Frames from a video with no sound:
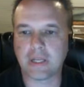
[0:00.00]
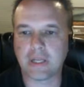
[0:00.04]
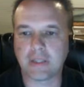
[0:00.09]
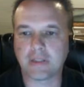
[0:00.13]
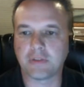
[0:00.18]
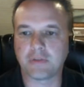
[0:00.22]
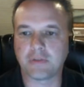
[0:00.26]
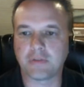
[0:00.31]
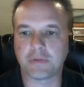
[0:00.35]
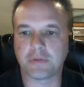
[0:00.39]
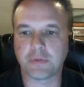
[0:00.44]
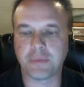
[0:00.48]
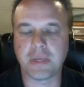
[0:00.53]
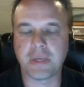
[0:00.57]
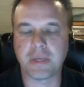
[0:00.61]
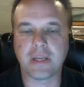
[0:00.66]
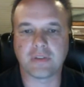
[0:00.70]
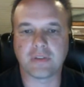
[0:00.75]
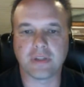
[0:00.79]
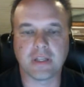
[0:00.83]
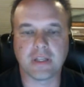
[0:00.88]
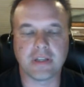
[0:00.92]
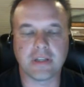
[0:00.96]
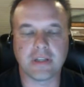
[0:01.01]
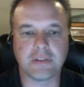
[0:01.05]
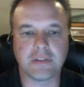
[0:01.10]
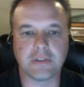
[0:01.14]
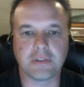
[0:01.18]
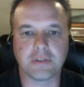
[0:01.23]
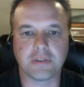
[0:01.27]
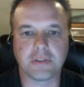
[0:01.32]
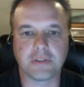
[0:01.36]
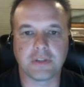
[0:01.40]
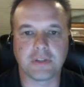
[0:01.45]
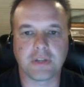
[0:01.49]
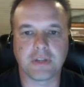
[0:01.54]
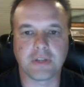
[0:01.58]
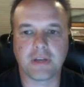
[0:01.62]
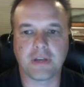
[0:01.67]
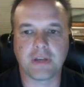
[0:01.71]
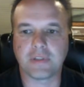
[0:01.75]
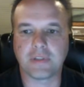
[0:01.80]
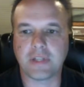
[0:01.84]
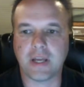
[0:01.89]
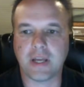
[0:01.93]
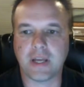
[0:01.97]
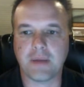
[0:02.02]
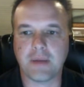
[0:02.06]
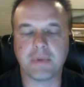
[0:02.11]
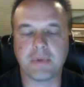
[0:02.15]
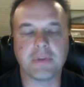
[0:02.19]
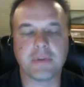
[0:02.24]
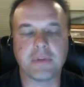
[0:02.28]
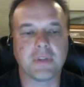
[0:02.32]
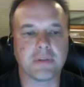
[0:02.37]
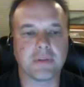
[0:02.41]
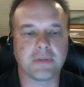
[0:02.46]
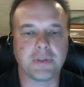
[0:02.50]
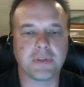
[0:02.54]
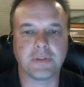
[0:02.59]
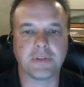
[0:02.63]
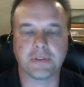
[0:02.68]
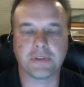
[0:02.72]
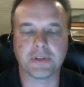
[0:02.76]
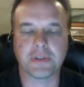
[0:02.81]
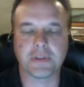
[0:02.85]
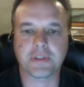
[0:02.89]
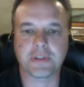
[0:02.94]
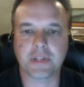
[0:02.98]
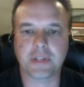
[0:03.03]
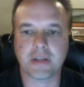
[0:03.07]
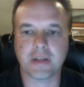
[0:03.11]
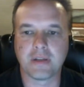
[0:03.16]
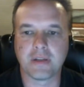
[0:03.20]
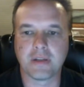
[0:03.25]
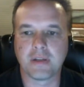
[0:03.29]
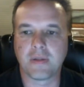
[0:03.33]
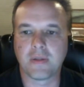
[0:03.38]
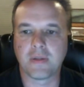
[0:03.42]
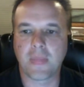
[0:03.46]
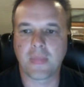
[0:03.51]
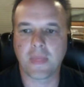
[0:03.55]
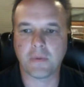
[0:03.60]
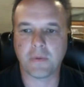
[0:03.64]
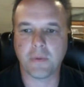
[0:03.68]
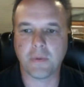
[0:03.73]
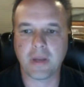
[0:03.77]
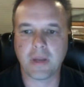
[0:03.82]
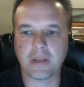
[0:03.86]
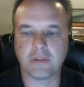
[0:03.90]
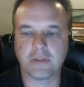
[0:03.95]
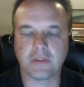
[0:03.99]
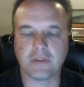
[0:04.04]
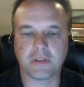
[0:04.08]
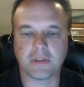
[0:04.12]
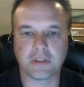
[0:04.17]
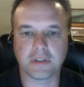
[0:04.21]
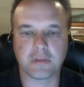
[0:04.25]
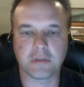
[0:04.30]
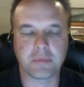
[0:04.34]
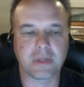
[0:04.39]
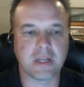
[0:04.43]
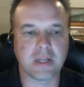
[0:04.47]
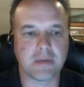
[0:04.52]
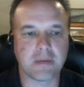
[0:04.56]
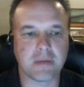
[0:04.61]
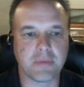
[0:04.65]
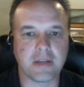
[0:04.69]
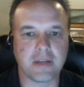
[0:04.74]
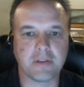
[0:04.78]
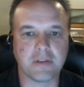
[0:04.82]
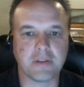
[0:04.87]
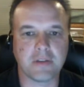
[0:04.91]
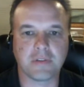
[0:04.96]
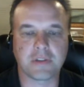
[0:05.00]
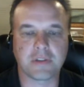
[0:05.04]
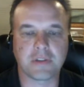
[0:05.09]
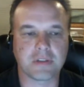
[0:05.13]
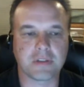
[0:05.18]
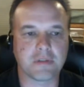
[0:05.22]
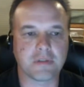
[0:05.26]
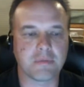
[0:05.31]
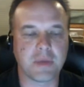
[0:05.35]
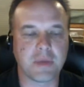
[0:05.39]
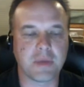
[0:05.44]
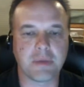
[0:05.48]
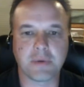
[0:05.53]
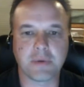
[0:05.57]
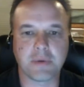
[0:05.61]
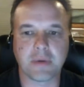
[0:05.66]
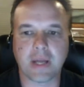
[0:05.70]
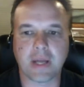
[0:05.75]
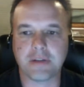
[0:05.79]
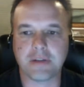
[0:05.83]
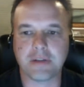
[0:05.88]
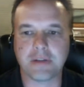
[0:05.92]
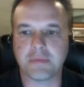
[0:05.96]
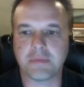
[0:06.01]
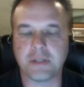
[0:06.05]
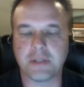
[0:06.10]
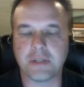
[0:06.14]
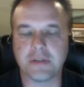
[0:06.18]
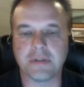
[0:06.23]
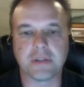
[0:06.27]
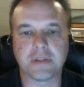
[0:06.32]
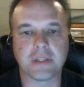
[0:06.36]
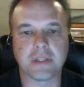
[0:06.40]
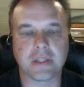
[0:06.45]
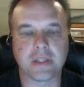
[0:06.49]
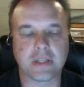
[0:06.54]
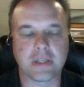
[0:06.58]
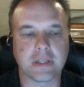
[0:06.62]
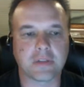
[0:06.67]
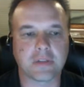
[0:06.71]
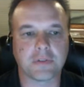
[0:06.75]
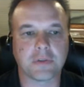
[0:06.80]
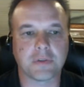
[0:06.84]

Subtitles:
least for me as an end user who doesn't have the time to do that research, that weighs a little bit on my decision of maybe what I should be doing in the next so